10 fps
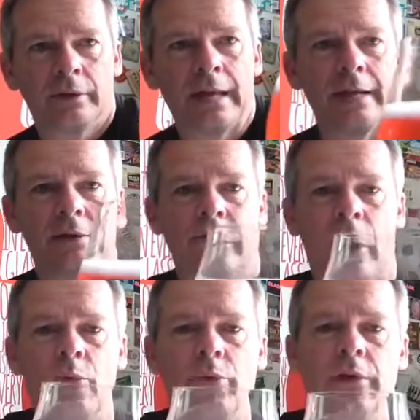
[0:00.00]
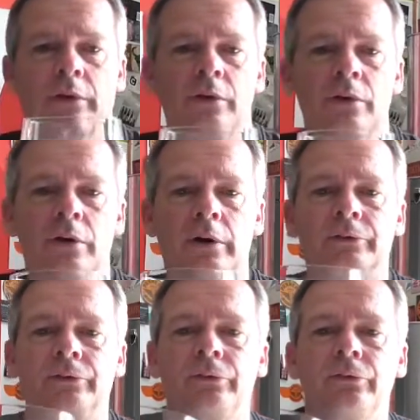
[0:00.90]
and it's holding a
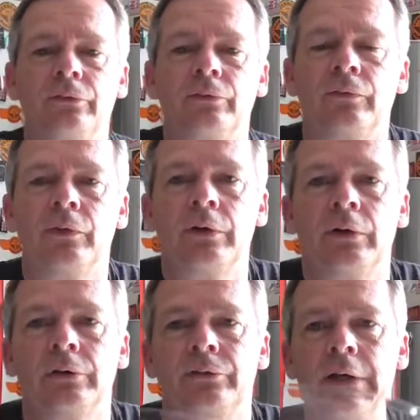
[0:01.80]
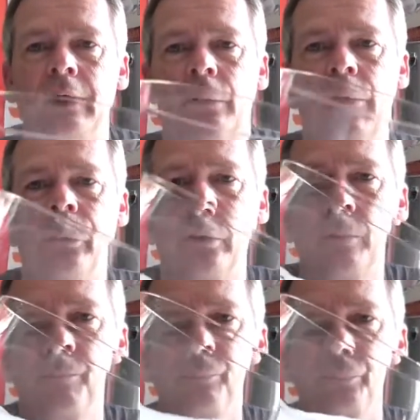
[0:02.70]
nice, very nice head on the
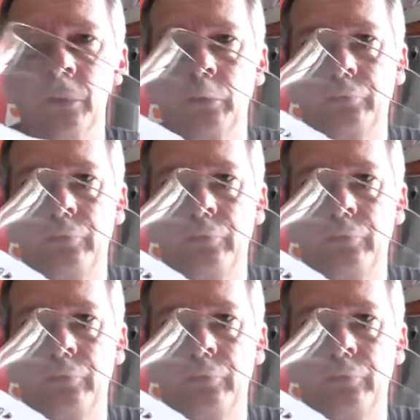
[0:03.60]
top. Looks